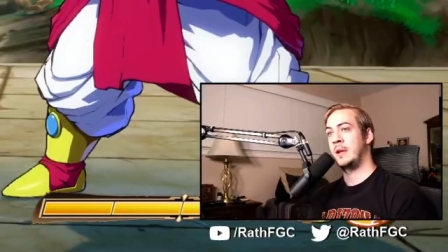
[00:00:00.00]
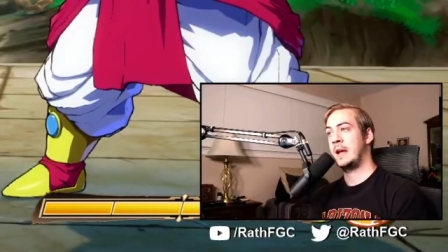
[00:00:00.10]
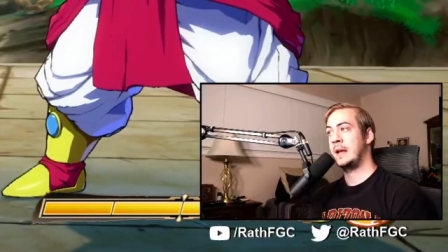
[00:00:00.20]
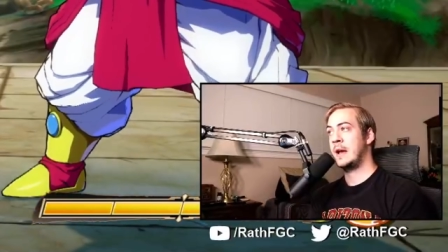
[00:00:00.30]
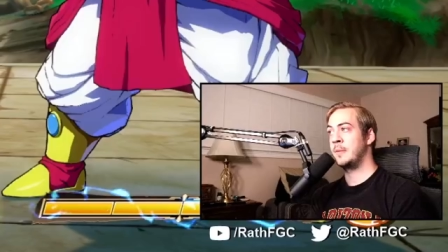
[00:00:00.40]
Like
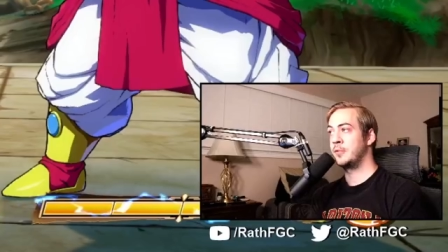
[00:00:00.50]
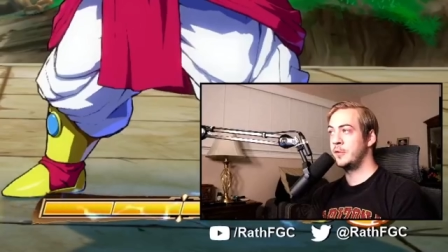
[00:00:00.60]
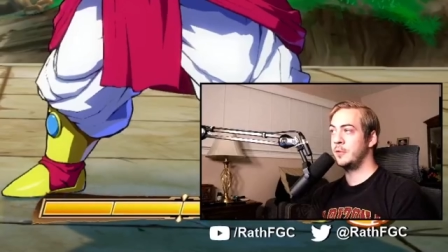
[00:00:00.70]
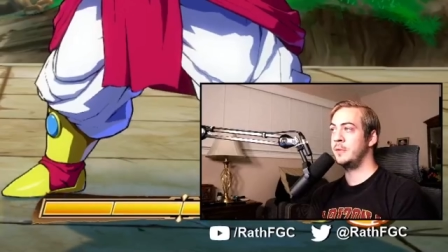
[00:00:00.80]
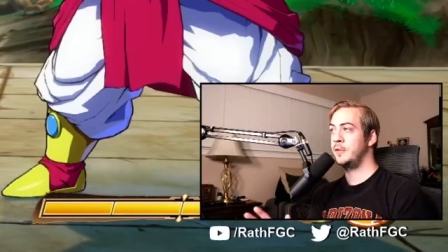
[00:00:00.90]
I, I,
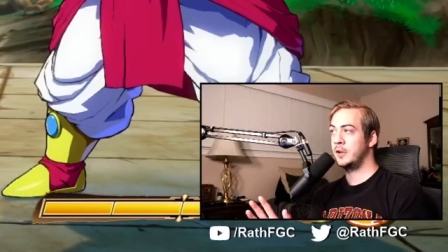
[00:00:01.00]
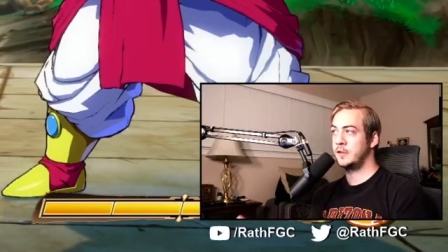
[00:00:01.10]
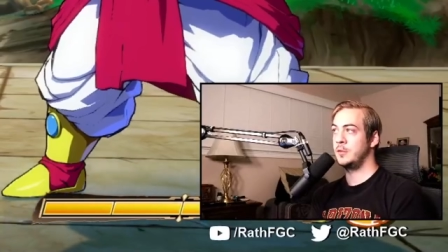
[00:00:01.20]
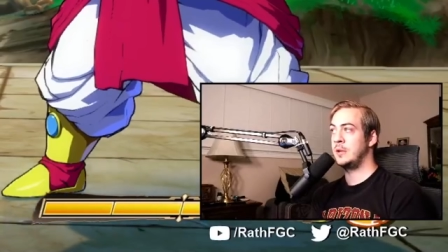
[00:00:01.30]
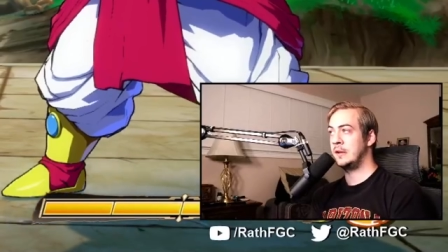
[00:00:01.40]
improve with them for like
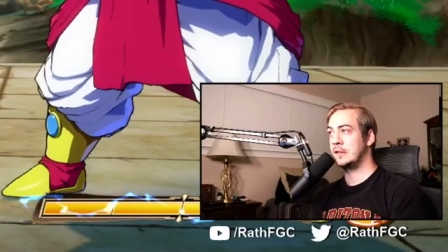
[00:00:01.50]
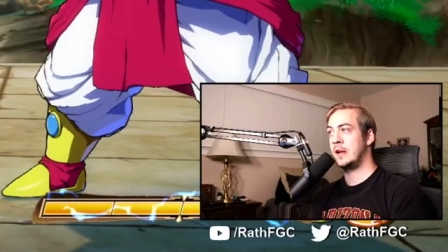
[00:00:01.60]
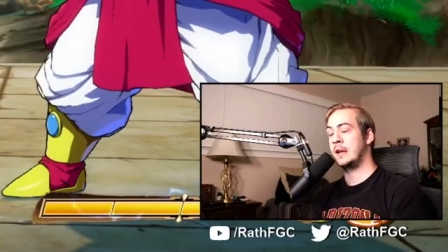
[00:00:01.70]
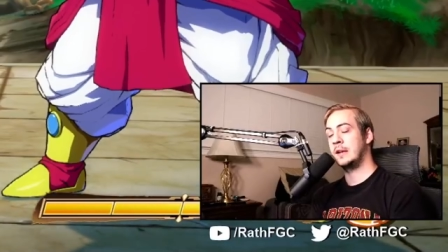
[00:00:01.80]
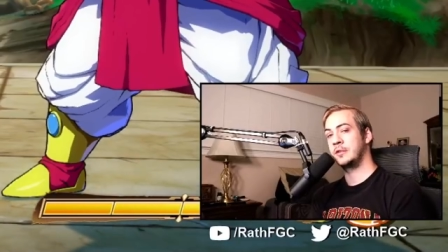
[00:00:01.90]
two weeks,
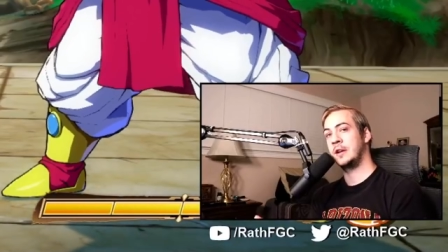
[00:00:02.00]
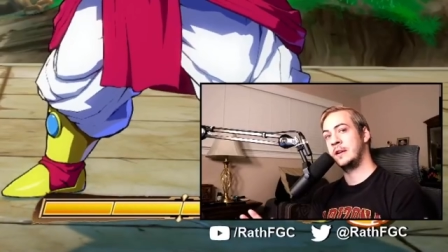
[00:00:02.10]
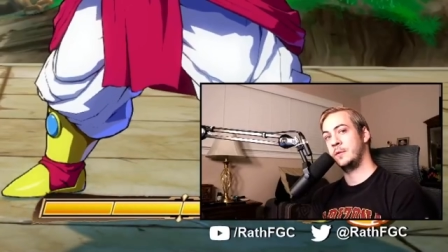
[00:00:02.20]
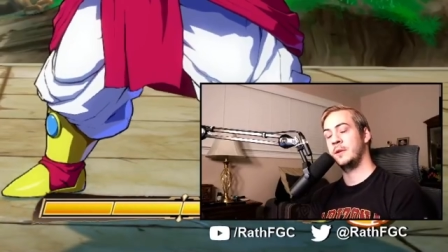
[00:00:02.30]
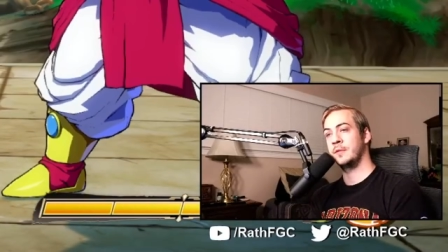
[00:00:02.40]
I get
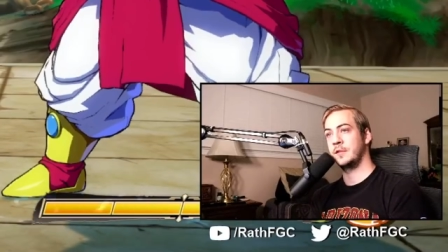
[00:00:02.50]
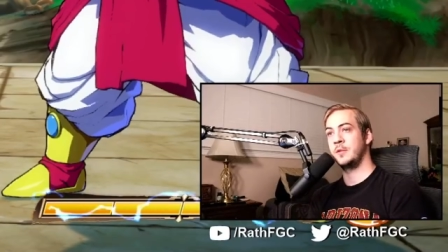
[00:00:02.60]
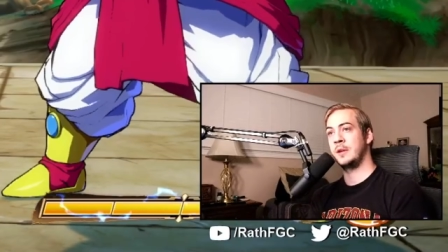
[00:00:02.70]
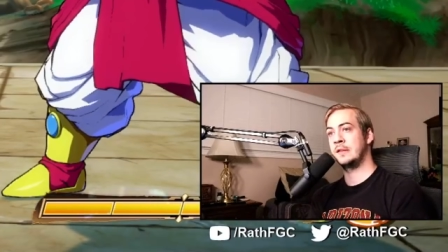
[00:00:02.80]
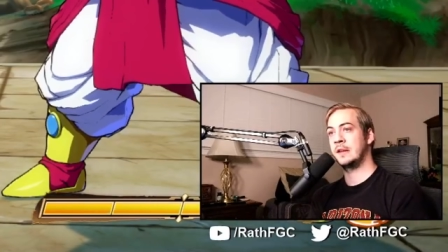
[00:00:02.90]
creative with them for
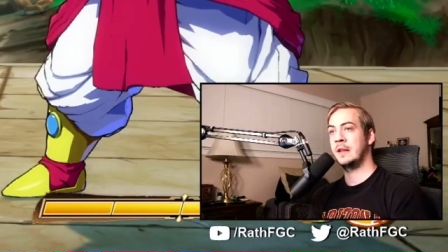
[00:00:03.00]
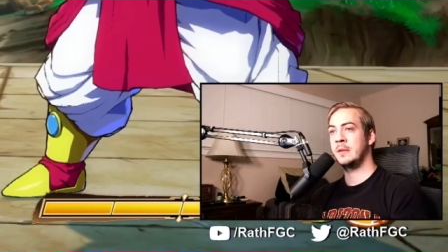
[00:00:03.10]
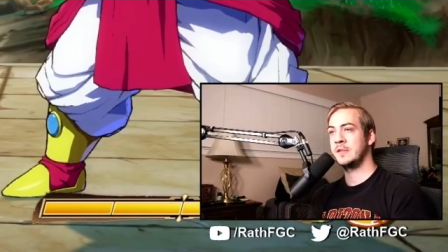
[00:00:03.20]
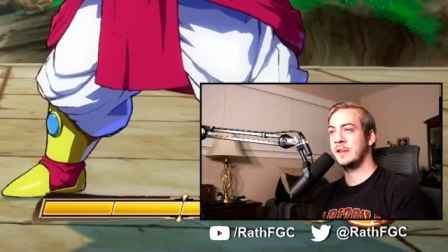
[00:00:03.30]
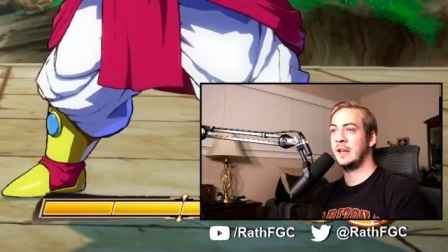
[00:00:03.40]
two weeks, and then
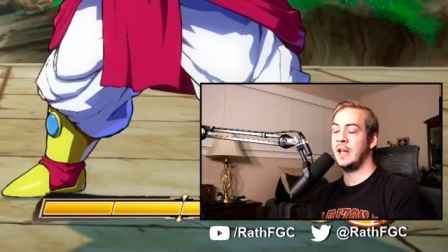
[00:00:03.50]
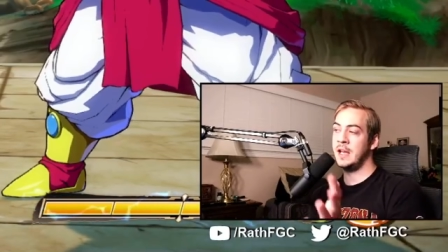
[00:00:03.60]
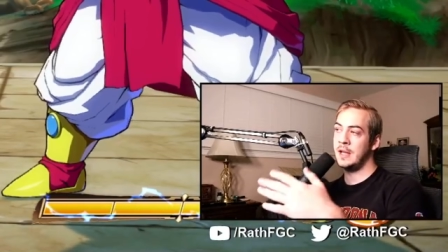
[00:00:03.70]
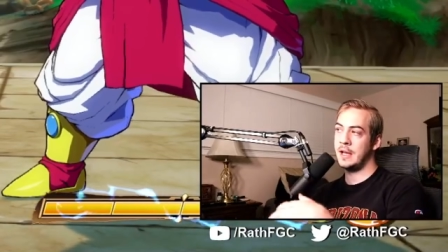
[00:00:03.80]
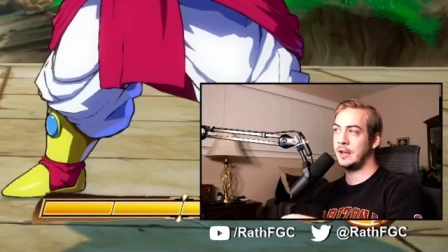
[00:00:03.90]
I'm just like,
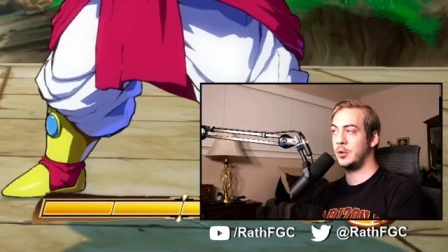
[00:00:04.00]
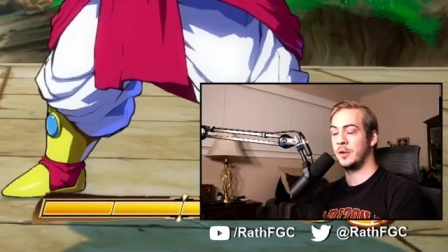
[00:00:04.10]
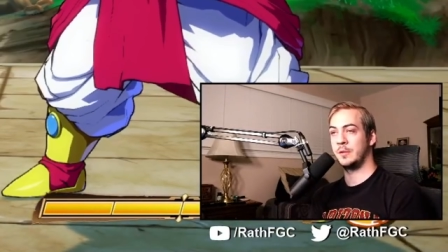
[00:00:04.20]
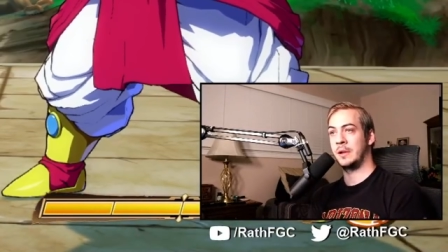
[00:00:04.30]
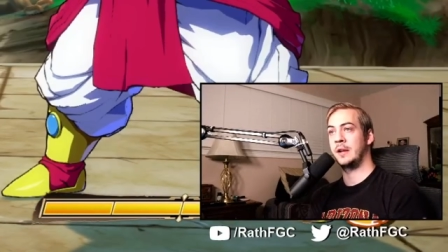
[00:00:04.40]
eh, I can
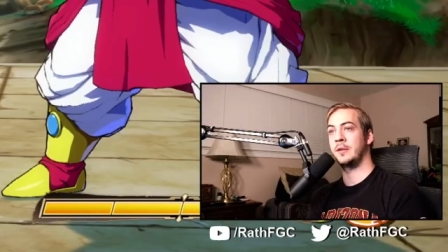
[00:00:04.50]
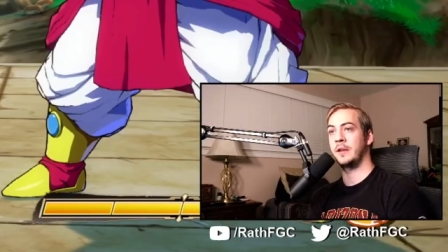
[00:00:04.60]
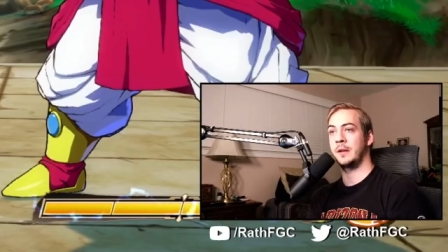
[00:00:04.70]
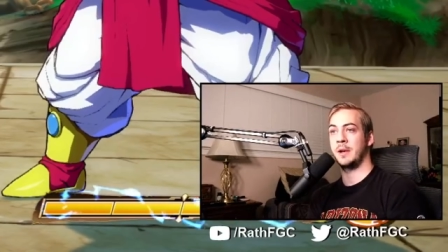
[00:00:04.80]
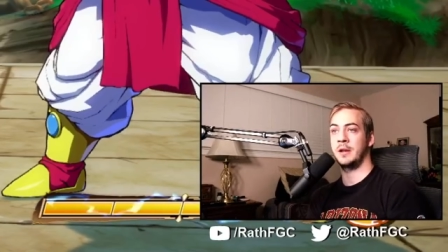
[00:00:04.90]
always win. I don't
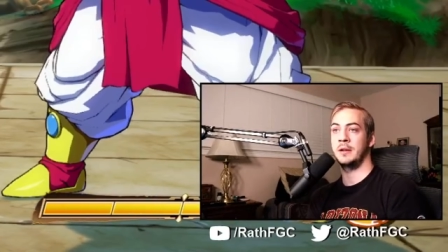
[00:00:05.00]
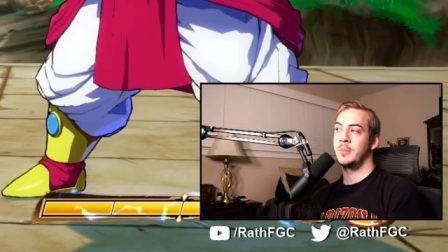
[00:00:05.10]
think about it.